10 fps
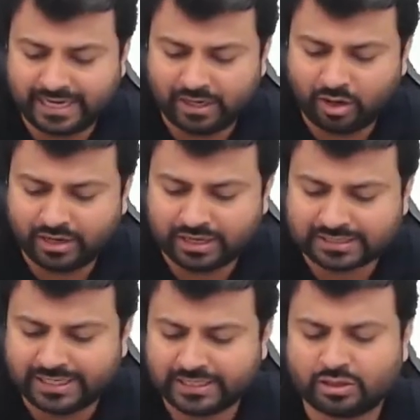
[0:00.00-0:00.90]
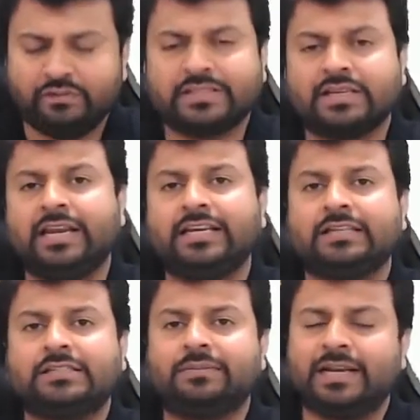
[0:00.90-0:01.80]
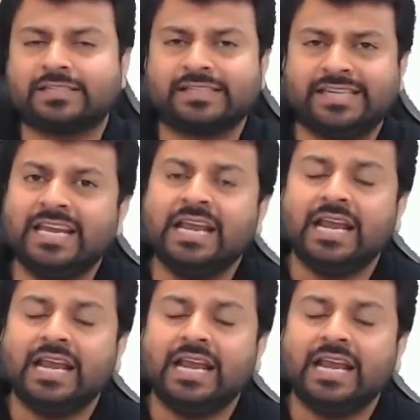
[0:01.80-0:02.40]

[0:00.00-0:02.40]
A non-resident is always an eligible assessee.